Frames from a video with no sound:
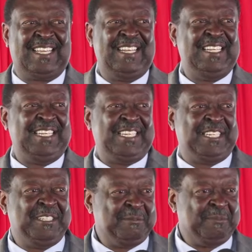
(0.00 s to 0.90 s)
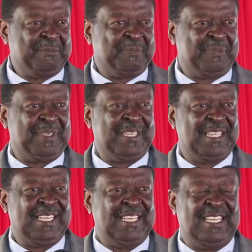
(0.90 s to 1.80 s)
clinic.
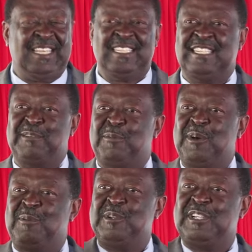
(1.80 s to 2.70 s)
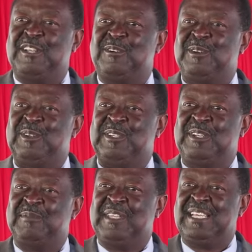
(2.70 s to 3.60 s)
Is it opposite the road or
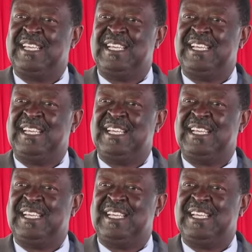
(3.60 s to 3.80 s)
something?